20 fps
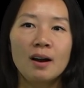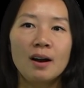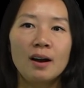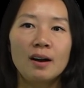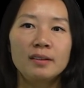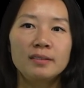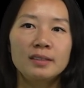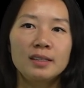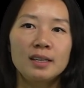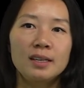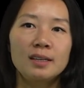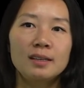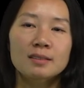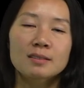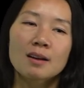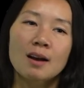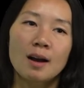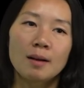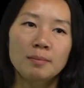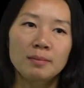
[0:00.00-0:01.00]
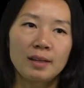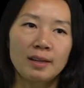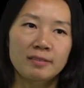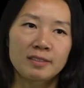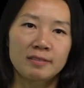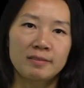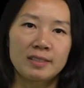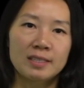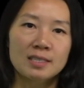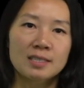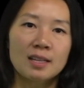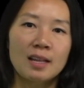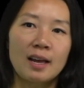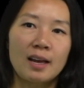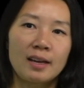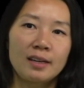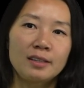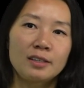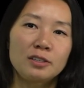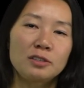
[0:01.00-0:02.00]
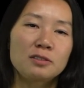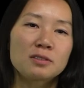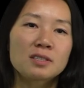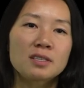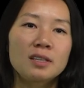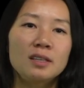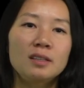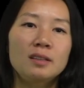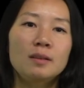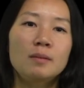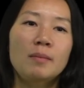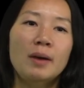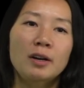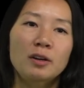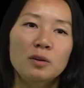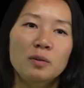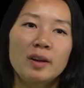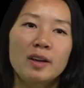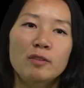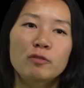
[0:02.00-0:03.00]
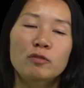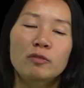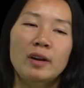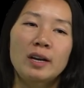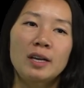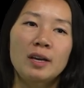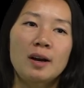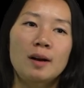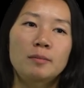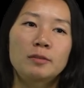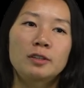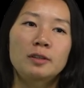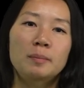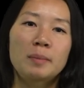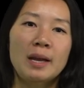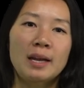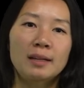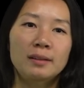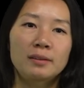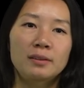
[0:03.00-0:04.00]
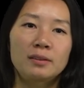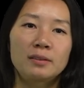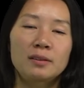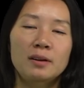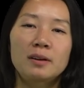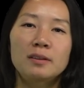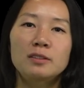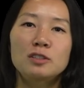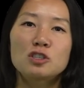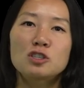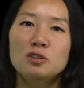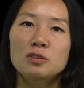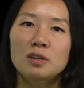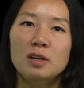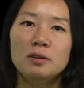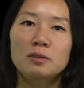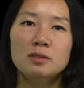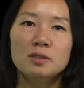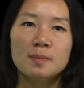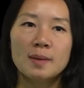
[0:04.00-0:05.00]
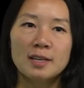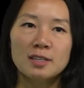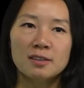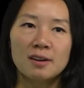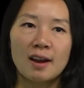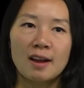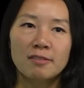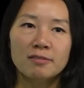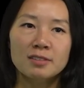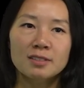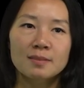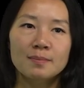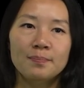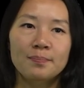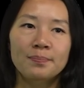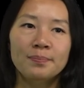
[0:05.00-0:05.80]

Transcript: On the top left of this slide, you see the microwave radiometer payload on the Juno spacecraft.